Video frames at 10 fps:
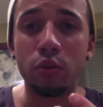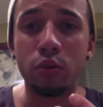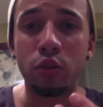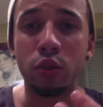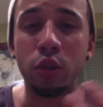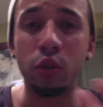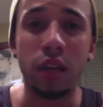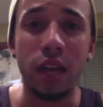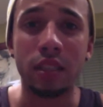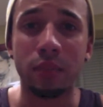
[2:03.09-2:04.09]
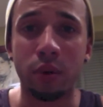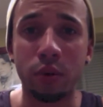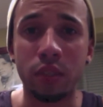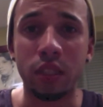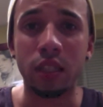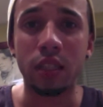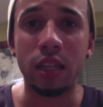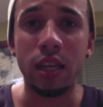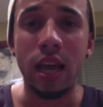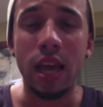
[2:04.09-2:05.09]
to utilize the protein
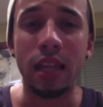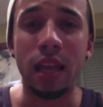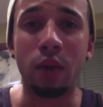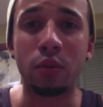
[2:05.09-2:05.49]
and they help